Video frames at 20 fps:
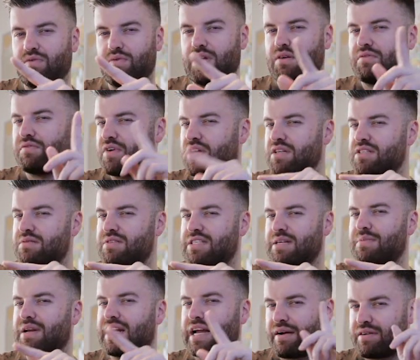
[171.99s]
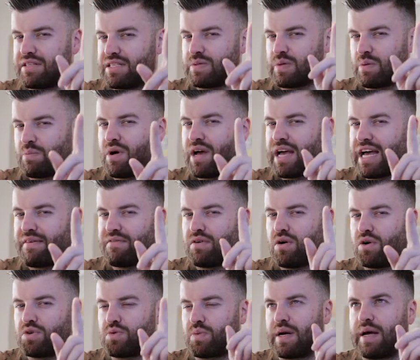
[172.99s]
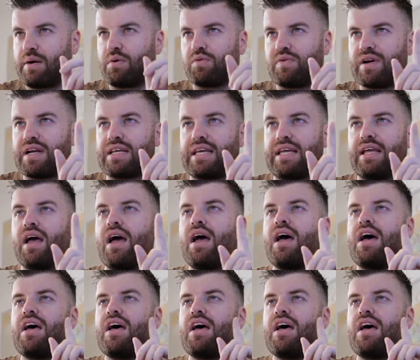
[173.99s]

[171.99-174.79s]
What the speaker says: If we can find some similarities, we might have our odd one out already.